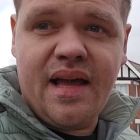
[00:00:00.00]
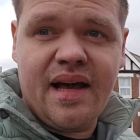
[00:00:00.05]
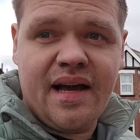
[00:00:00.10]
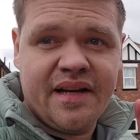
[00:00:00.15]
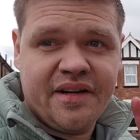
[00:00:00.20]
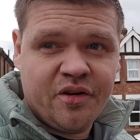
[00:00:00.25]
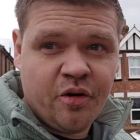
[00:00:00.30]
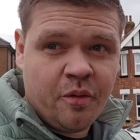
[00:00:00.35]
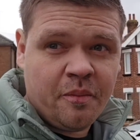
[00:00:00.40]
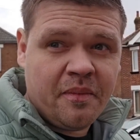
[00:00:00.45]

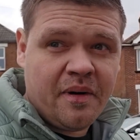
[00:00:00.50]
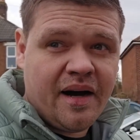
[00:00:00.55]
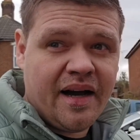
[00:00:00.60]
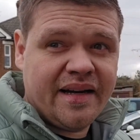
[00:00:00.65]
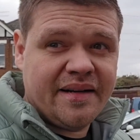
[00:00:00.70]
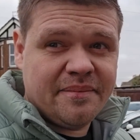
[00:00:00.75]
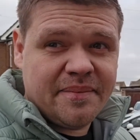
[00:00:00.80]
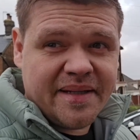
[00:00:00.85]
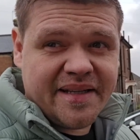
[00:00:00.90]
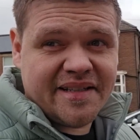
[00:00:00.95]
and not mine,
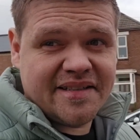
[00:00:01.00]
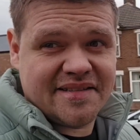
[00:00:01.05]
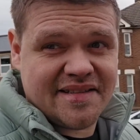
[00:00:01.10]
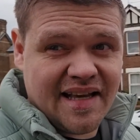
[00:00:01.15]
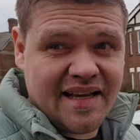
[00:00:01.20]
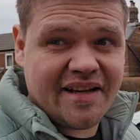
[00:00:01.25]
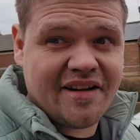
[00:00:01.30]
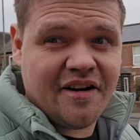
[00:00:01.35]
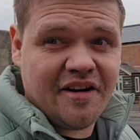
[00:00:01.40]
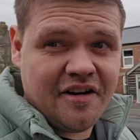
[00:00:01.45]
because
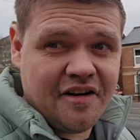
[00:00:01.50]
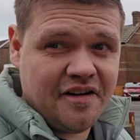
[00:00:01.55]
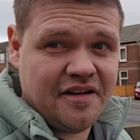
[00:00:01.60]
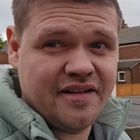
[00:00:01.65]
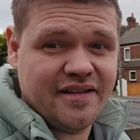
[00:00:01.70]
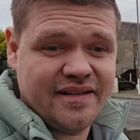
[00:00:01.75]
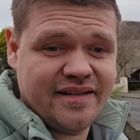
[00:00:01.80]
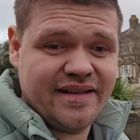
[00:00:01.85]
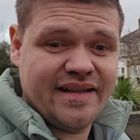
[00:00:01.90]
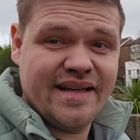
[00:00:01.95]
that car
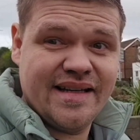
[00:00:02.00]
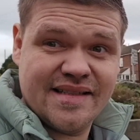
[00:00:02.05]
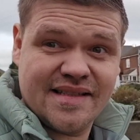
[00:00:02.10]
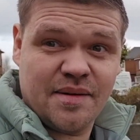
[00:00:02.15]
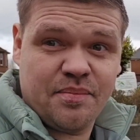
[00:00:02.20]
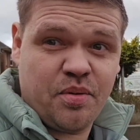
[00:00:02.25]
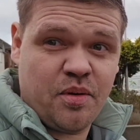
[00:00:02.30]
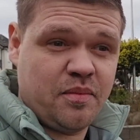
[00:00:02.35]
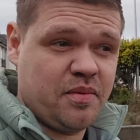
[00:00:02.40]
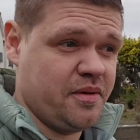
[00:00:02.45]
is a
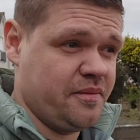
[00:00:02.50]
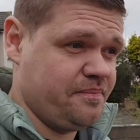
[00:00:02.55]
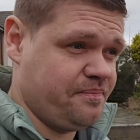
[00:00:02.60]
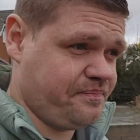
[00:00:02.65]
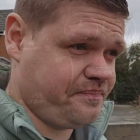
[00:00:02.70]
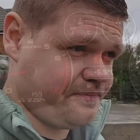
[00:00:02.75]
problem.